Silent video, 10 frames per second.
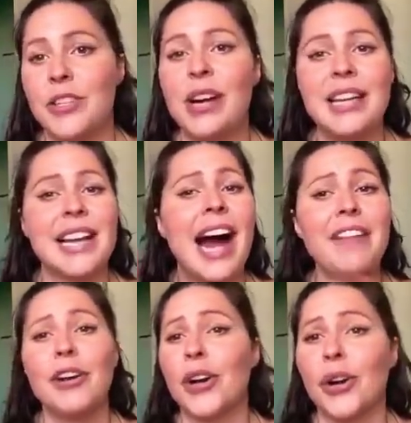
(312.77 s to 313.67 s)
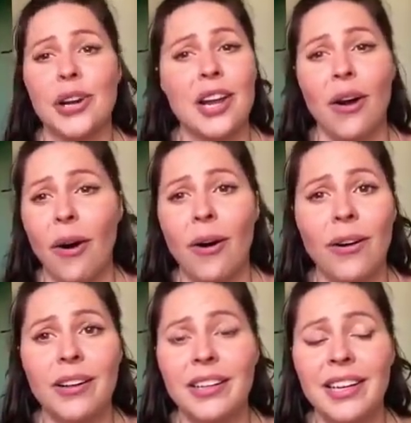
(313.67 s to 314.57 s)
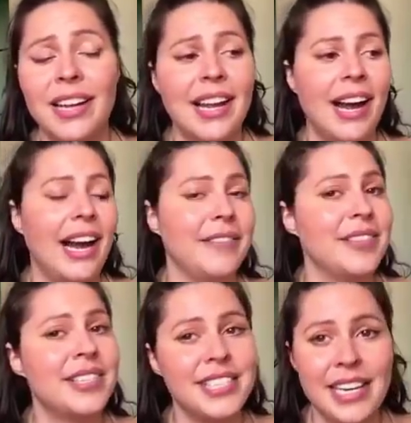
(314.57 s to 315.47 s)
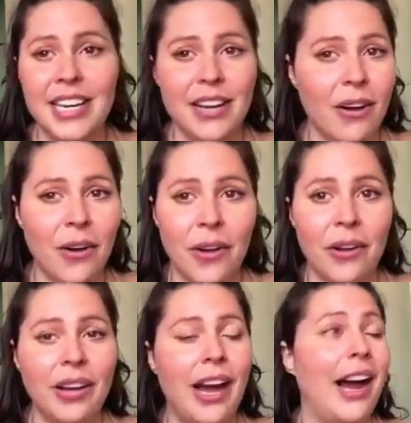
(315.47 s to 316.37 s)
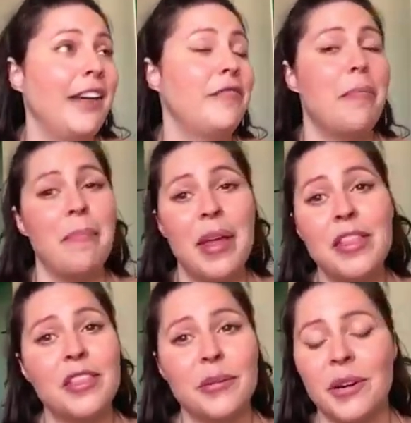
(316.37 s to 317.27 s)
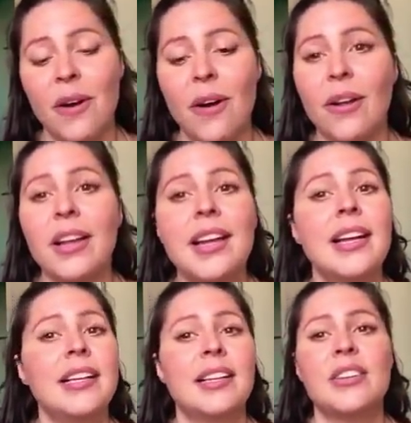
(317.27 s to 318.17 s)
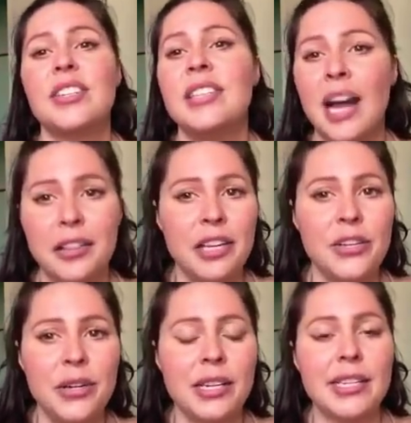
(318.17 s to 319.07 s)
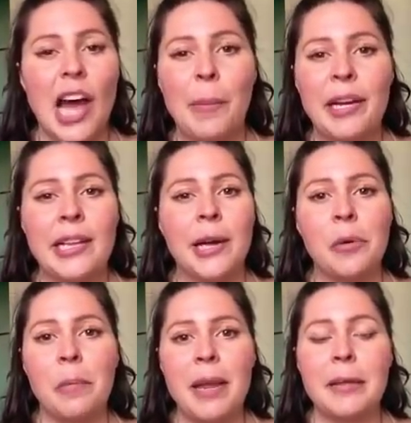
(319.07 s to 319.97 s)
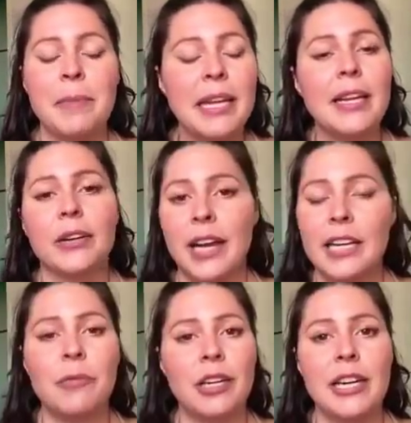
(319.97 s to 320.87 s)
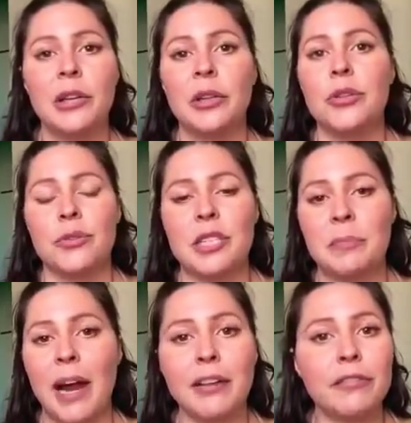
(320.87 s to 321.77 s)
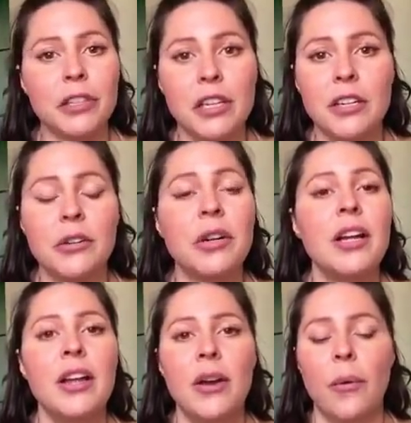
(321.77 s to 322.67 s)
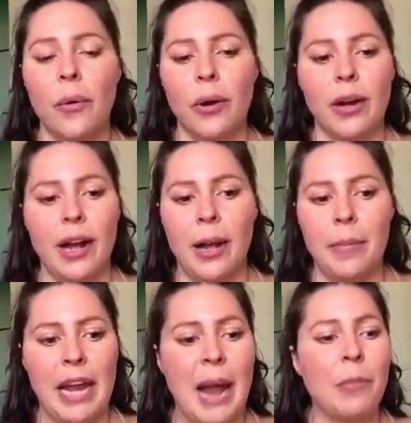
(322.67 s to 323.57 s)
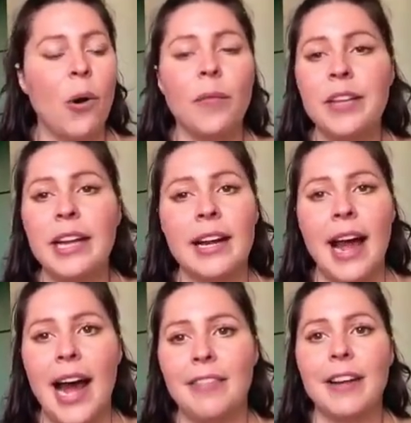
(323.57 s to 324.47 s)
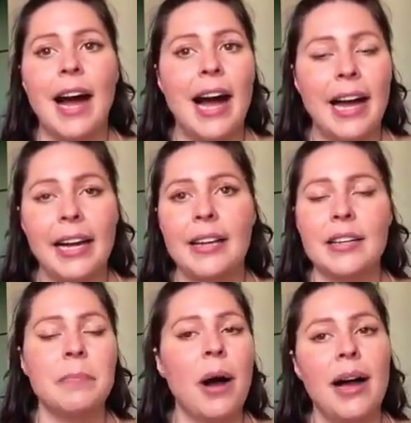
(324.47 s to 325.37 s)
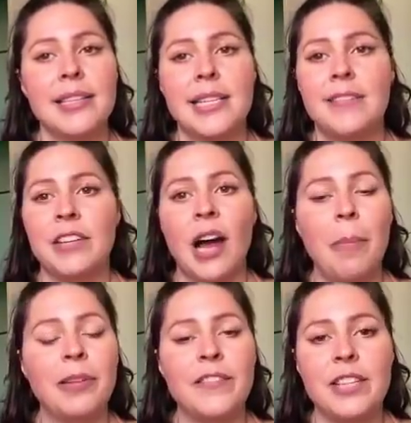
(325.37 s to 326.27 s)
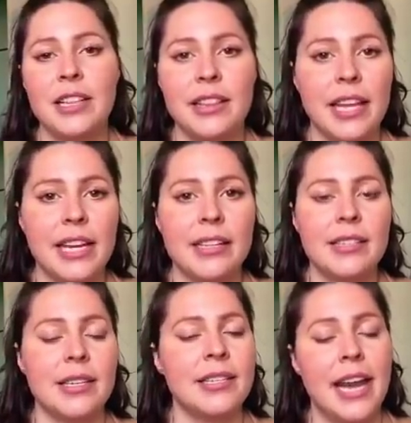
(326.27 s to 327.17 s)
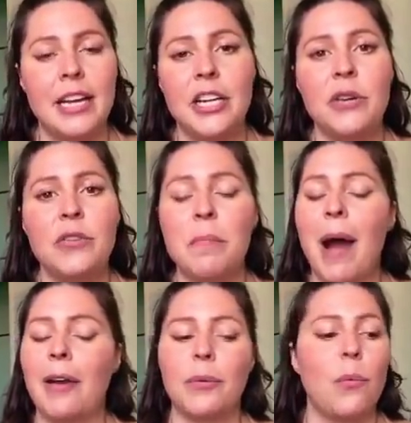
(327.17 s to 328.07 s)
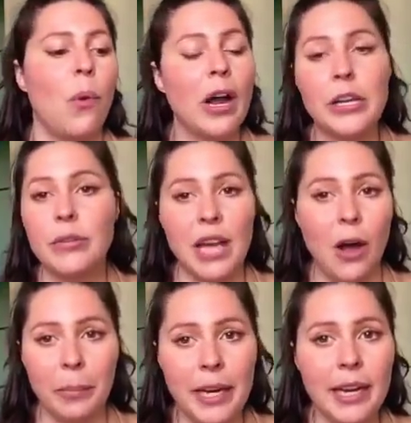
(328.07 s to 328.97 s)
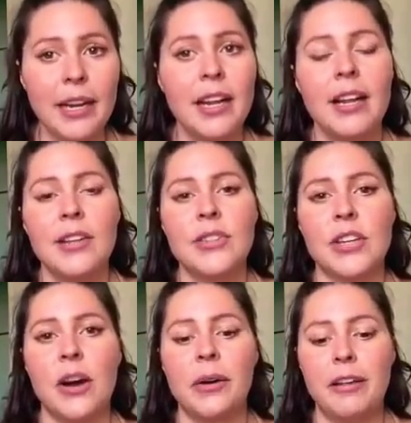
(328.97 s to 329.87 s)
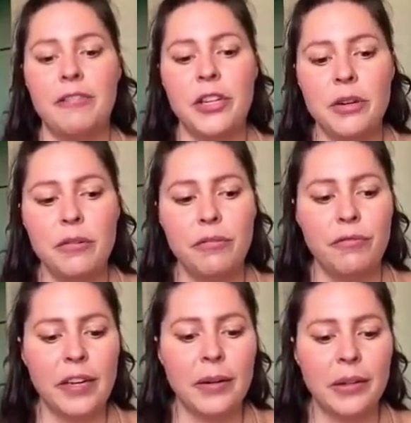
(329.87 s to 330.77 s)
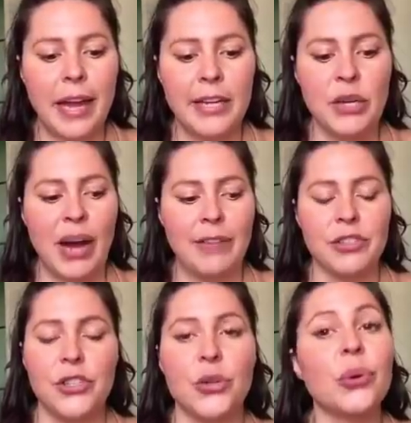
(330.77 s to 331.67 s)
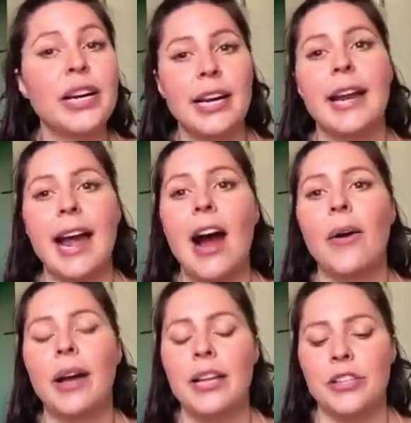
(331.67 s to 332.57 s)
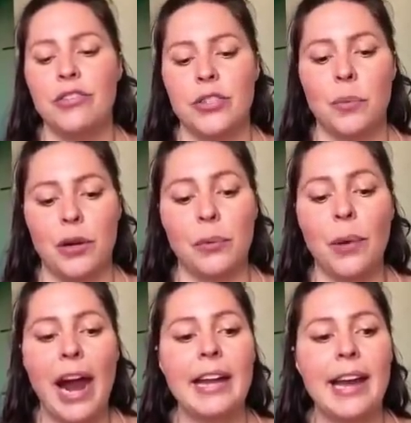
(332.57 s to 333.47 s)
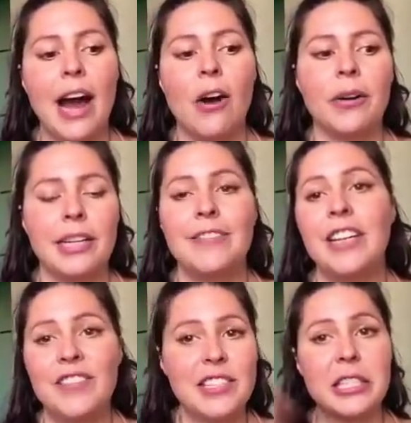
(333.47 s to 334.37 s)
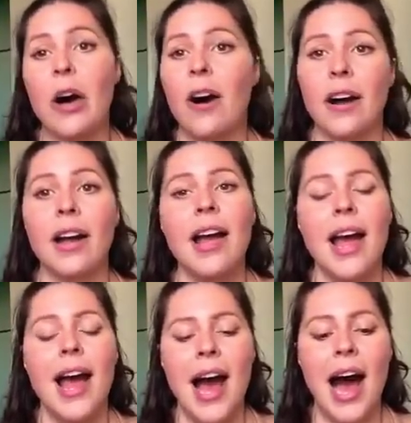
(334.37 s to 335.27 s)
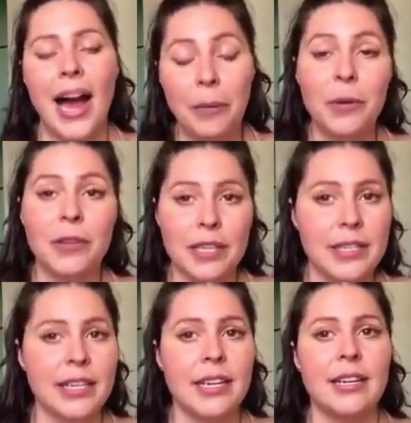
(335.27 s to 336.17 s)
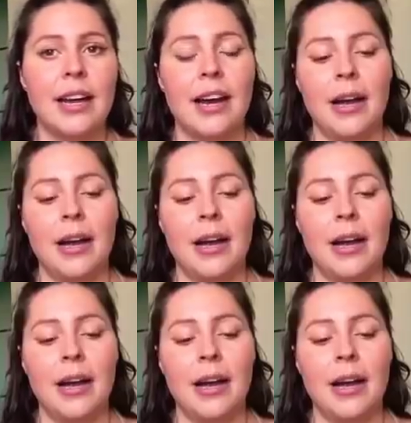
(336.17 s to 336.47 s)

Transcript: You guys, I've heard it all. I've seen it all. I've been through it all. There's nothing you can tell me that will make me or anyone here lose respect for you, or I'm only gonna have kind and positive and uplifting things to say to you no matter what you tell me. So if you feel like you have a story to get out and you just want to write it out, even if it's long, I will listen.